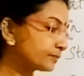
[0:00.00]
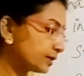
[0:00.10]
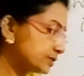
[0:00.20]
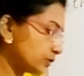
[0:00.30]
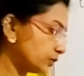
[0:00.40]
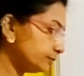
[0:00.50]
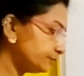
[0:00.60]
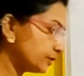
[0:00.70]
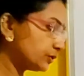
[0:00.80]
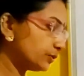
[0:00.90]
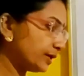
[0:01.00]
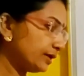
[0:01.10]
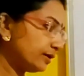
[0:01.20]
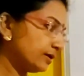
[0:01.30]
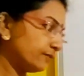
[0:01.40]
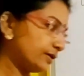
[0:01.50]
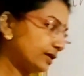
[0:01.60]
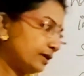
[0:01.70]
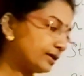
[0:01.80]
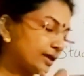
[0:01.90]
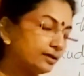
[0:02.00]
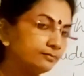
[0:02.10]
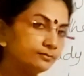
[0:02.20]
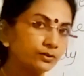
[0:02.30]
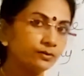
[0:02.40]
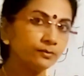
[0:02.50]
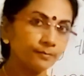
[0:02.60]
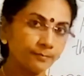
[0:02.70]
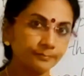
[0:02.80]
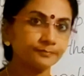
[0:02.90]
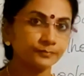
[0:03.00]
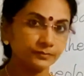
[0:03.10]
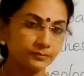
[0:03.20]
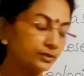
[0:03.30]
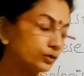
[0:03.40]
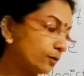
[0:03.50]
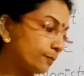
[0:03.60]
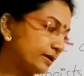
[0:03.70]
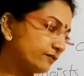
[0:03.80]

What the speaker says: So today we came through the topic.